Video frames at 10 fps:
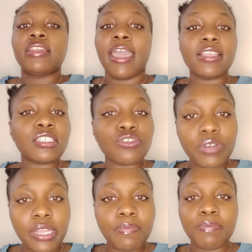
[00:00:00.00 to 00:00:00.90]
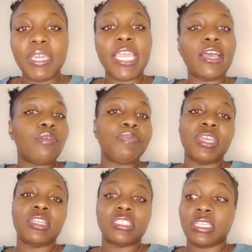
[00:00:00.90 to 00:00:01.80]
That script be
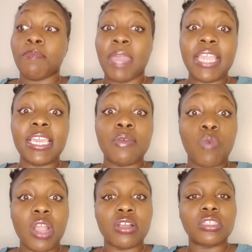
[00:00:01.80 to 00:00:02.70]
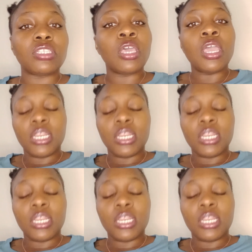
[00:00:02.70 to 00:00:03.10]
helping to make it worse.